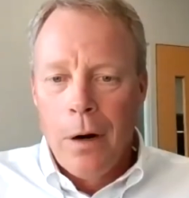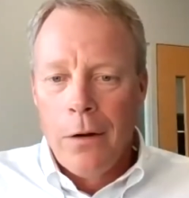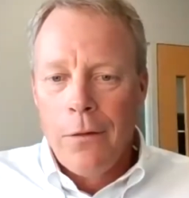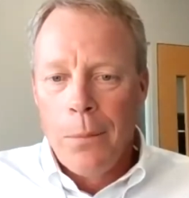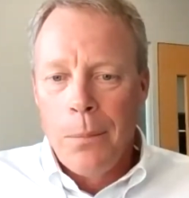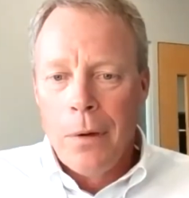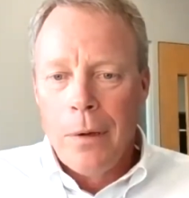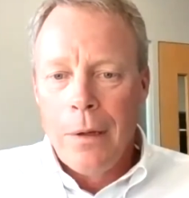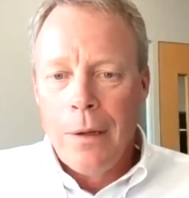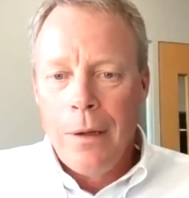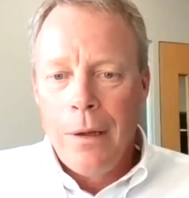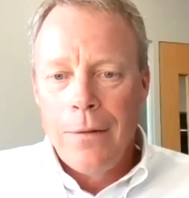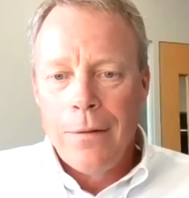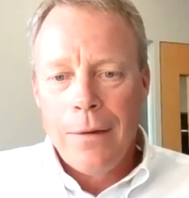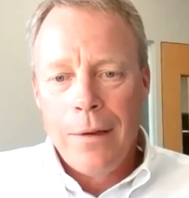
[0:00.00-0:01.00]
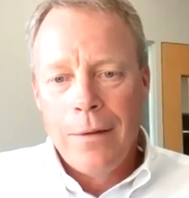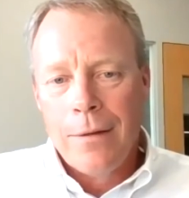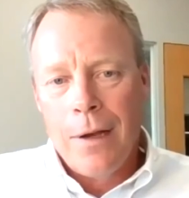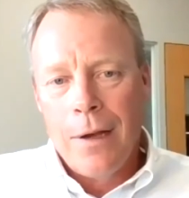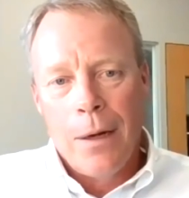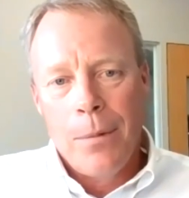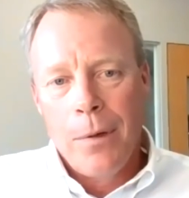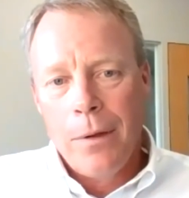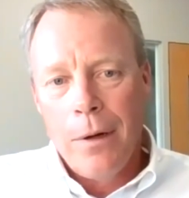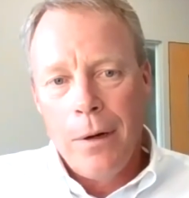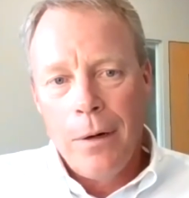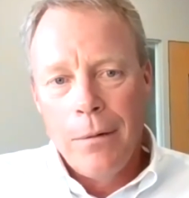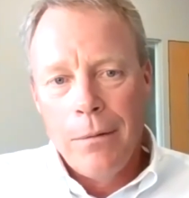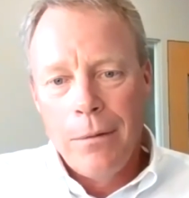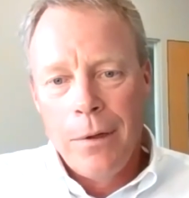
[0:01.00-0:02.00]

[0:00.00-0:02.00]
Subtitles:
part of it, but it's got to be there.